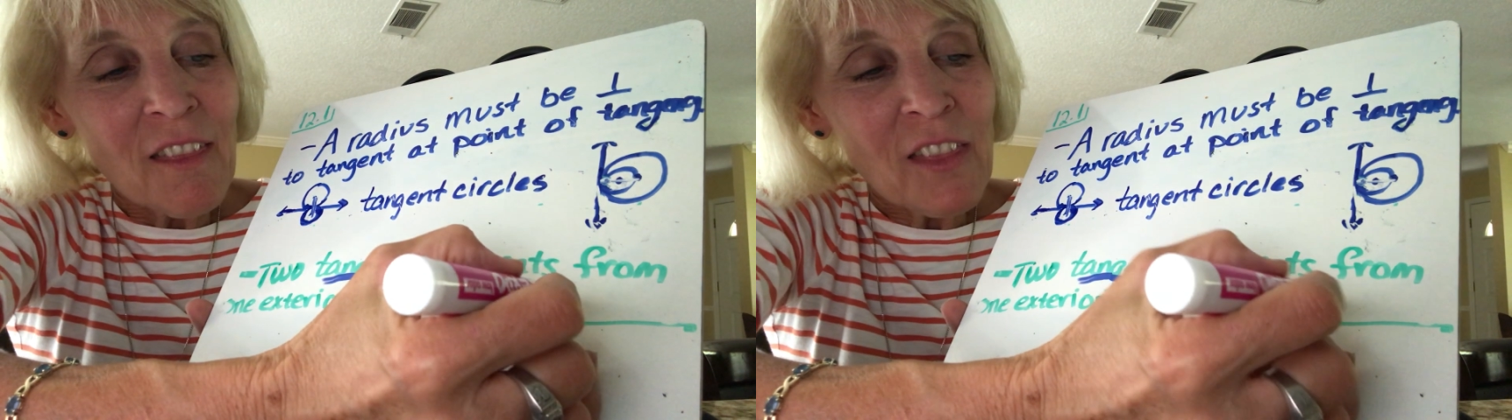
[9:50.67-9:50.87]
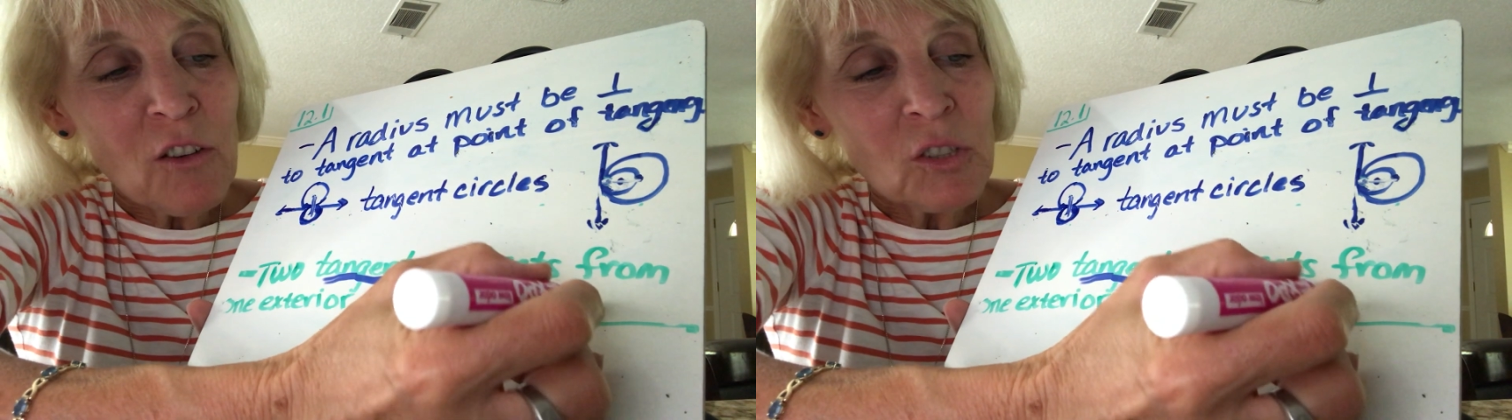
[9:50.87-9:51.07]

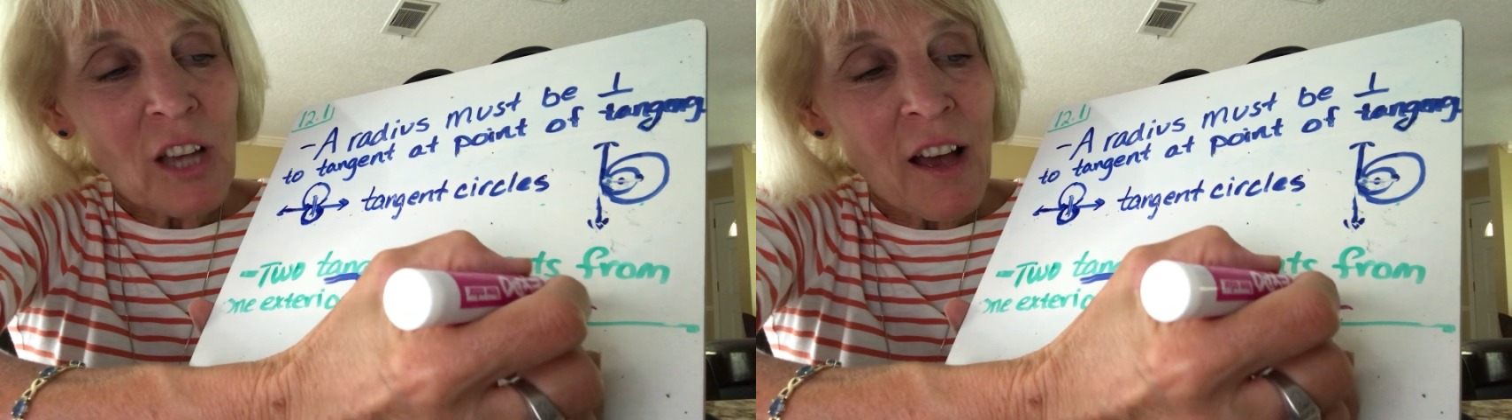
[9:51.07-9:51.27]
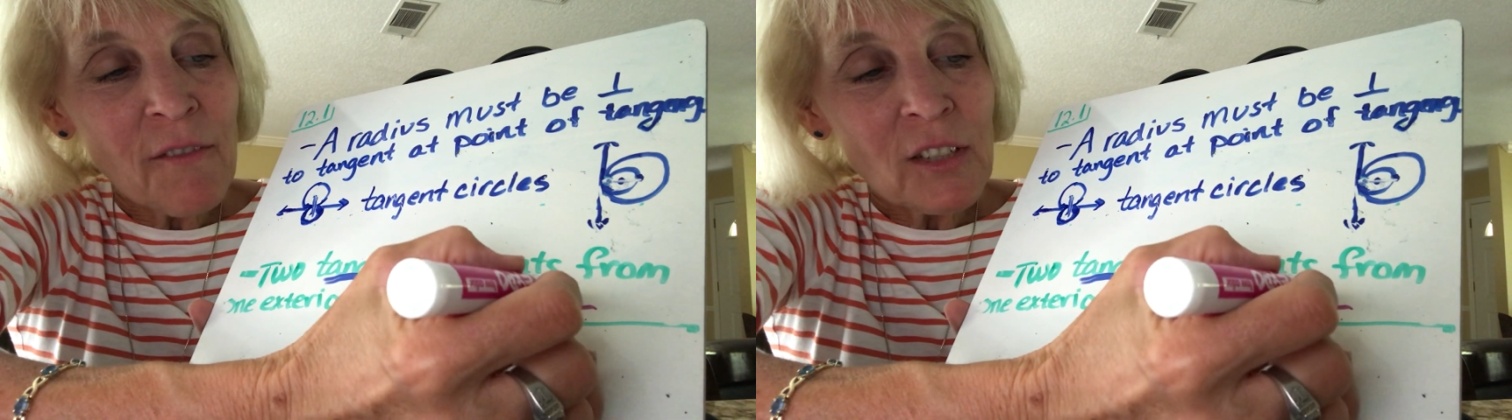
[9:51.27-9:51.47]
Those
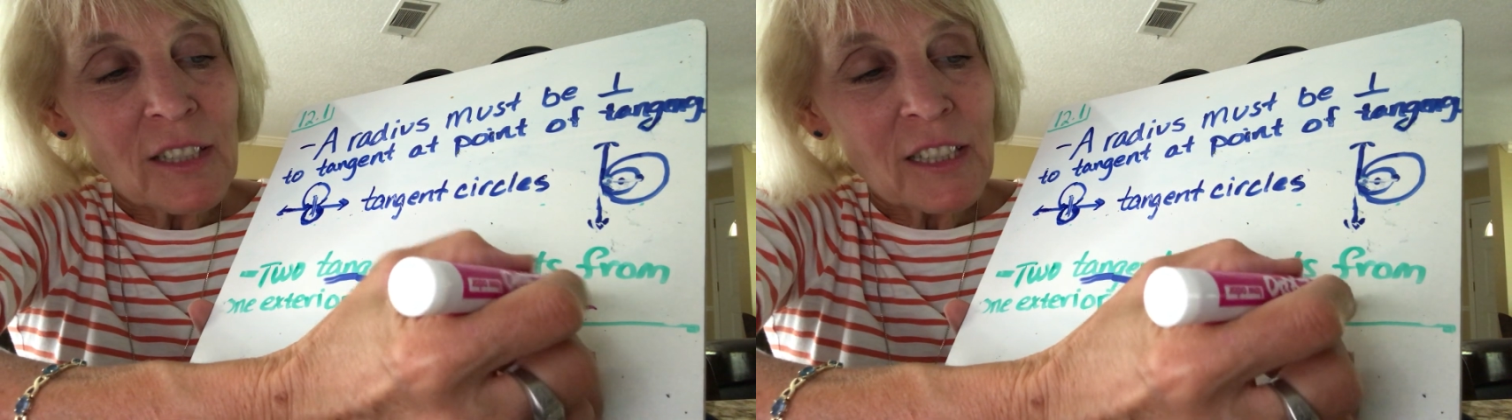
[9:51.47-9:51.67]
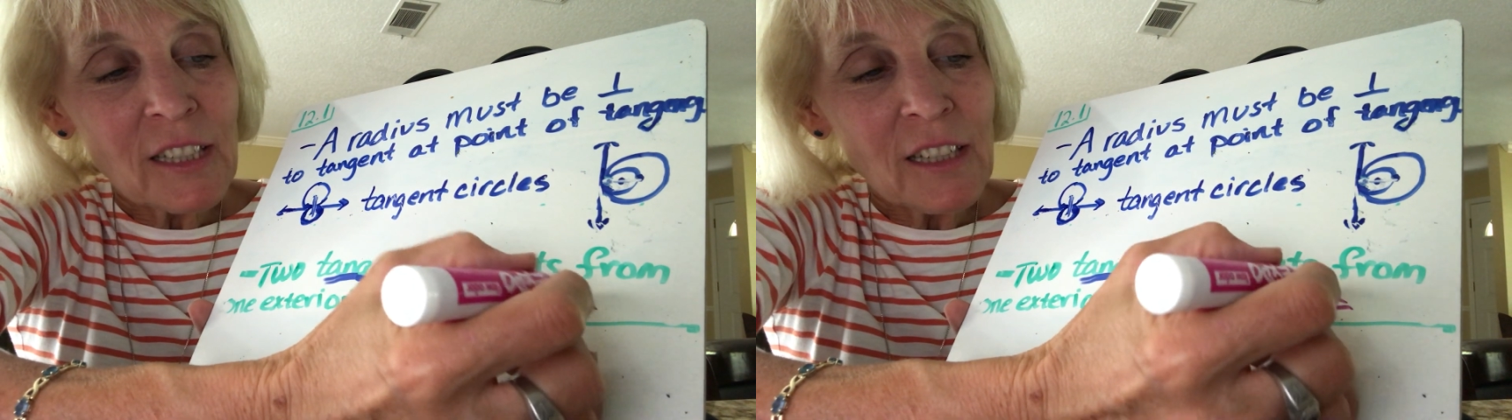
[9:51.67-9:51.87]

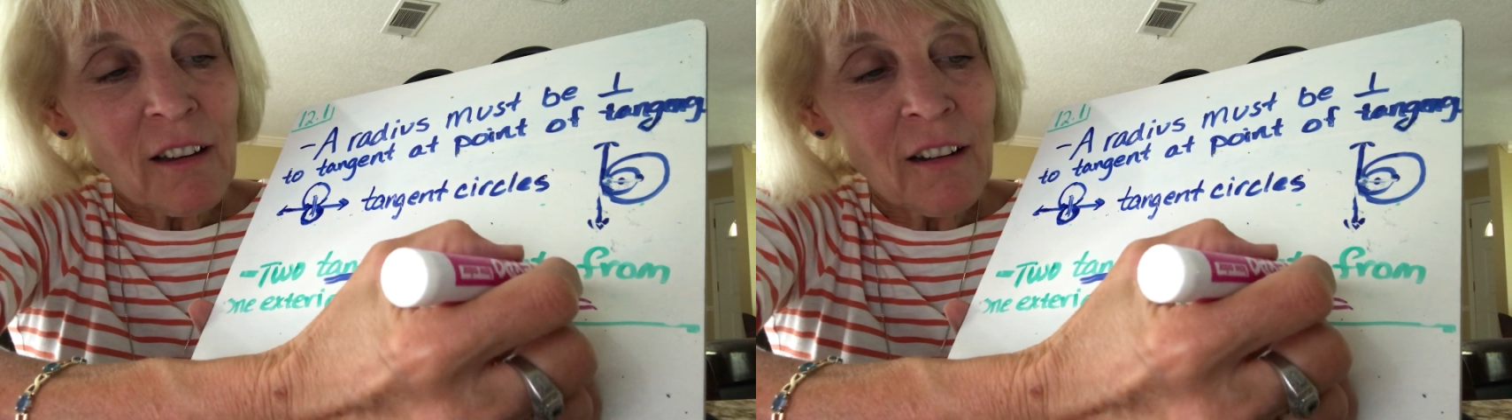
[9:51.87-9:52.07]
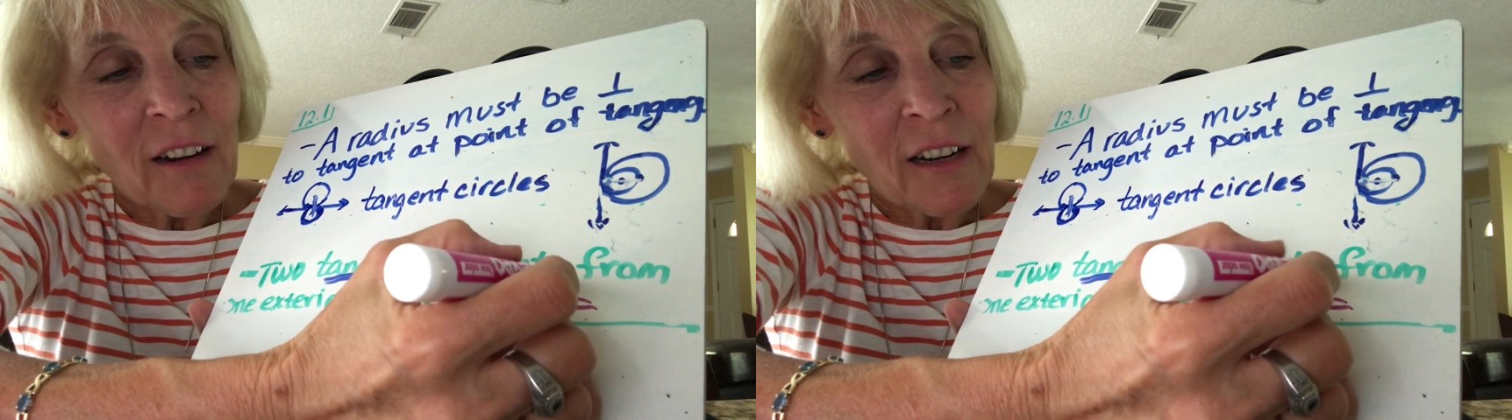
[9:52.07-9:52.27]
obviously
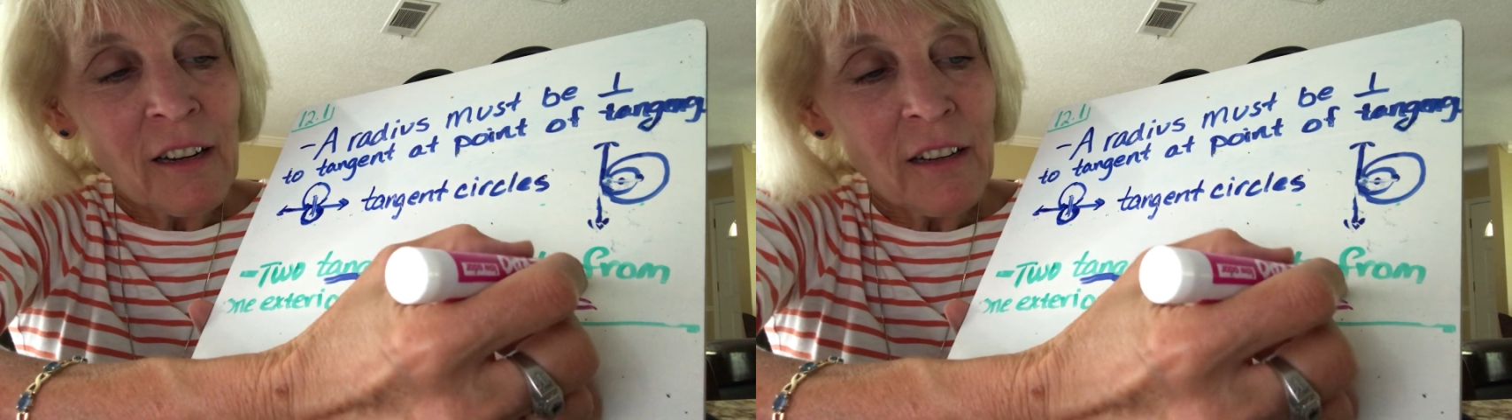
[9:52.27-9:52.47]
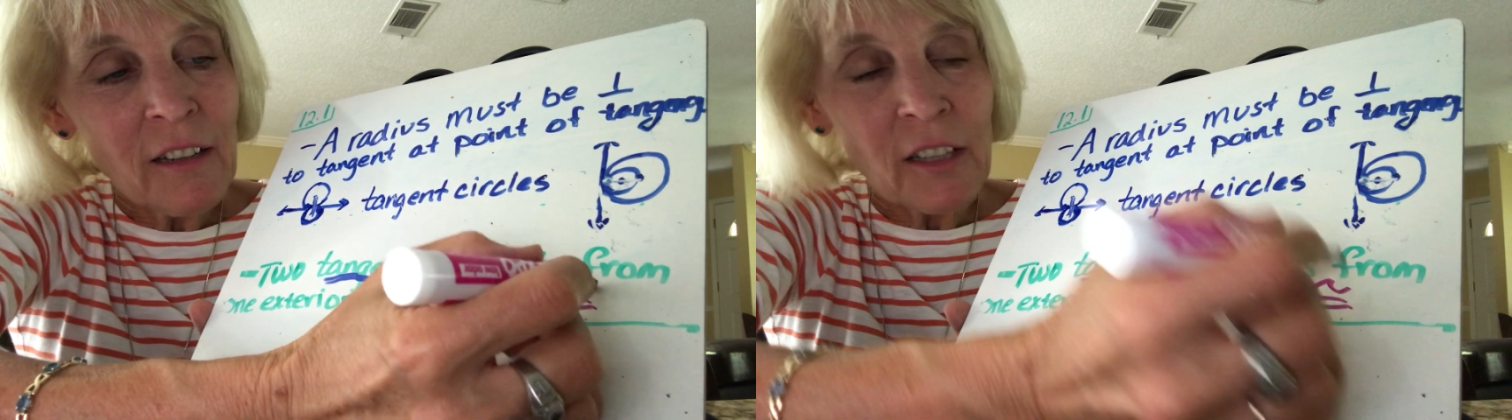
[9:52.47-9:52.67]
are
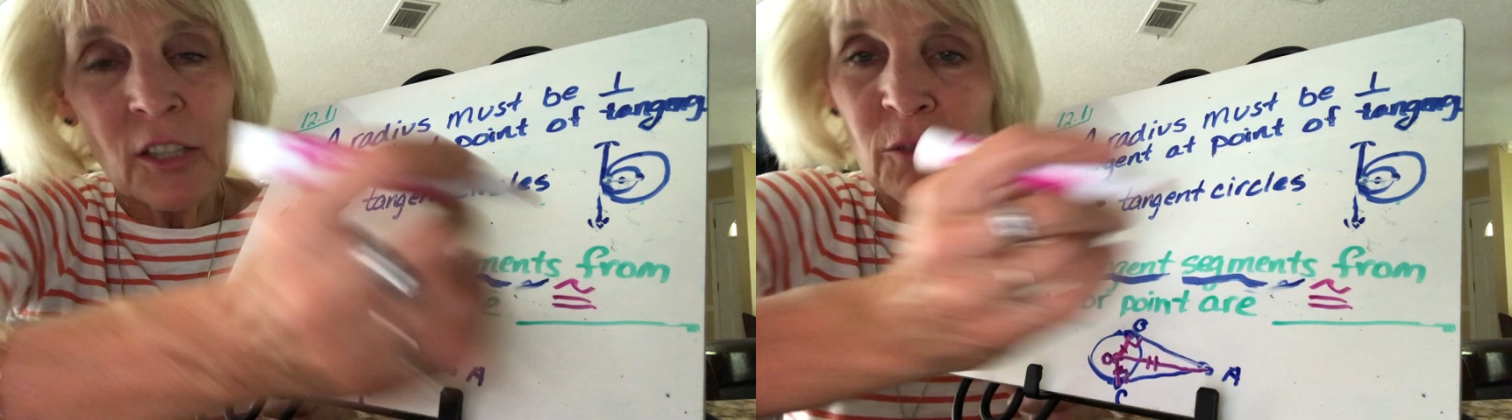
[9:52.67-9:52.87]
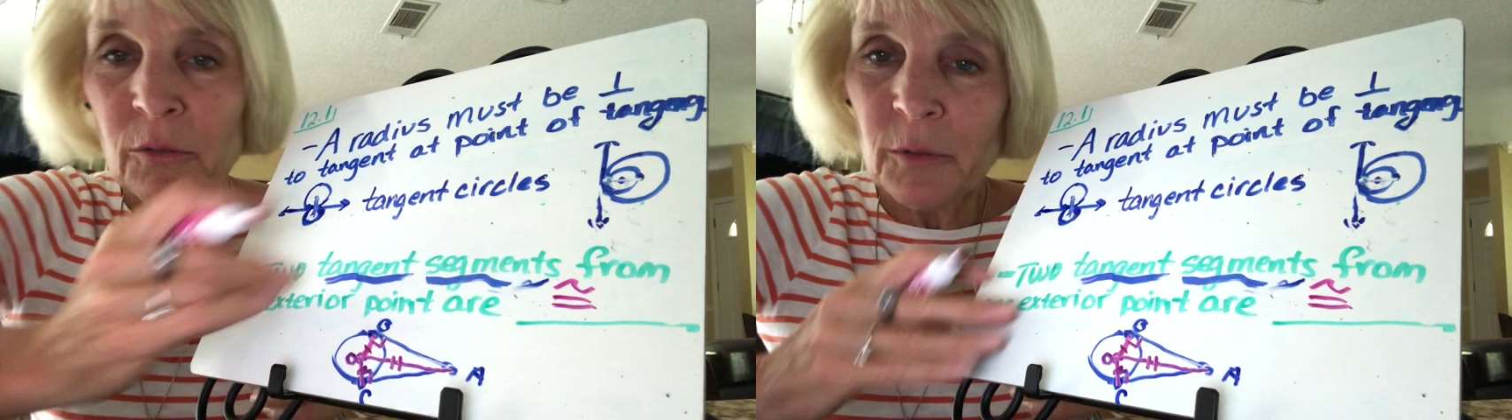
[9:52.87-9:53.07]

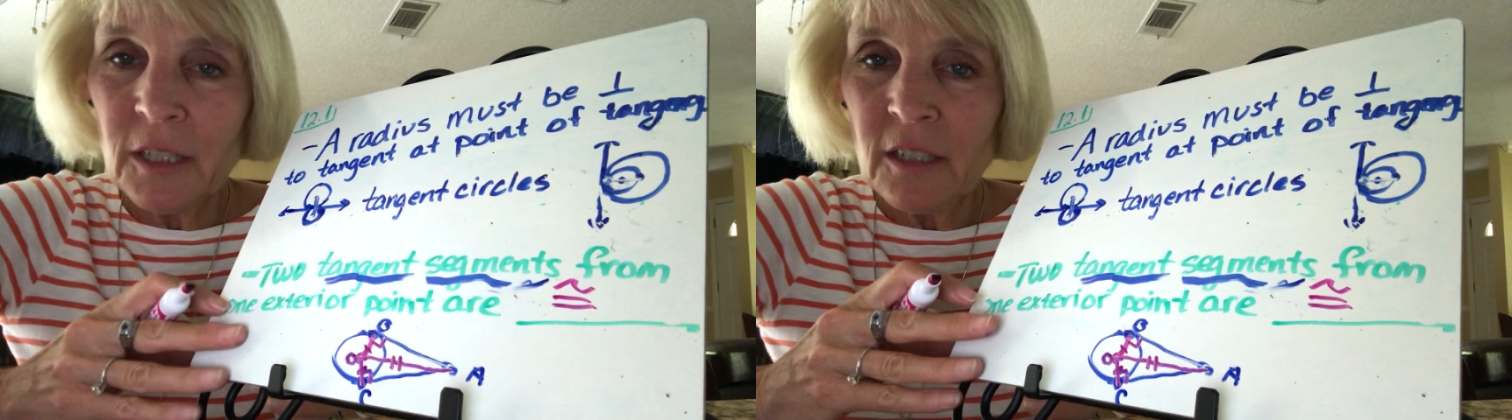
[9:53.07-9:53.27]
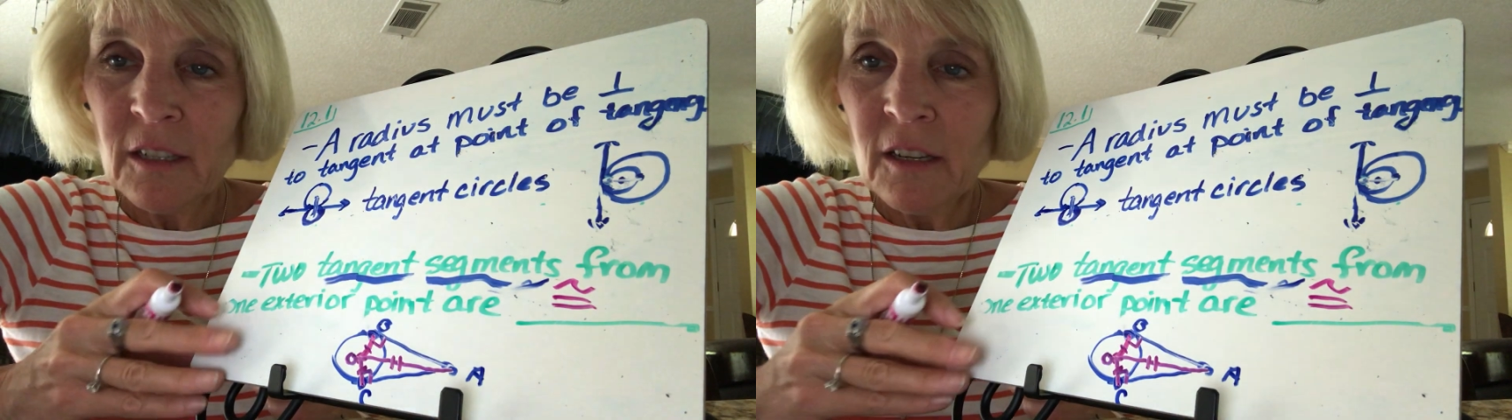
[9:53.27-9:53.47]
congruent.